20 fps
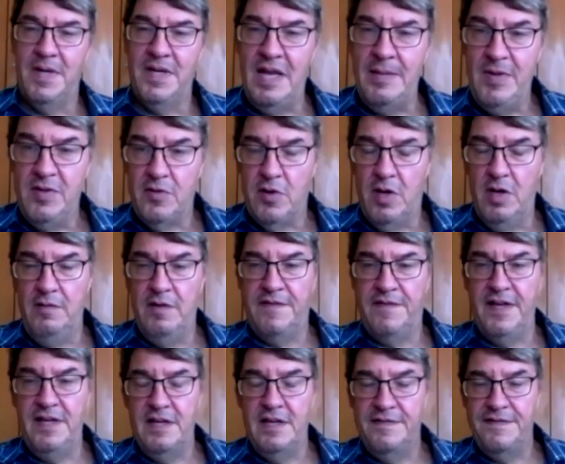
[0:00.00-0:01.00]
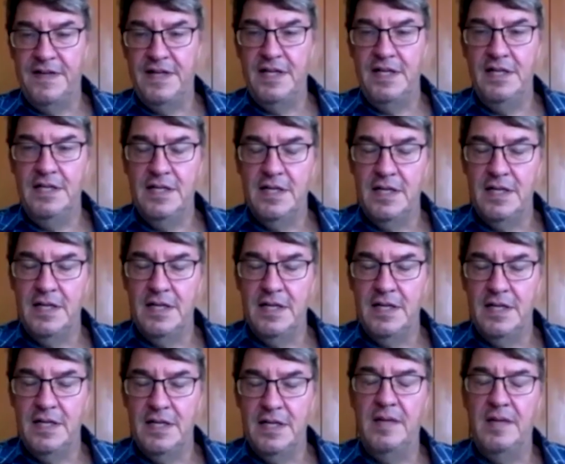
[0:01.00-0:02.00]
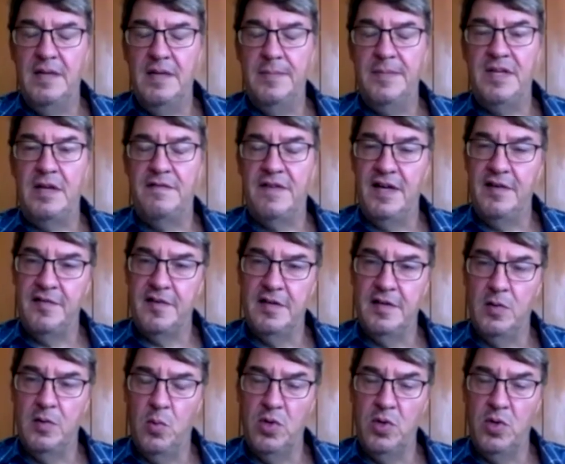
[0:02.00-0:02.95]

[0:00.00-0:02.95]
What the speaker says: My name is Oliver van der Falk. I'm a development advisor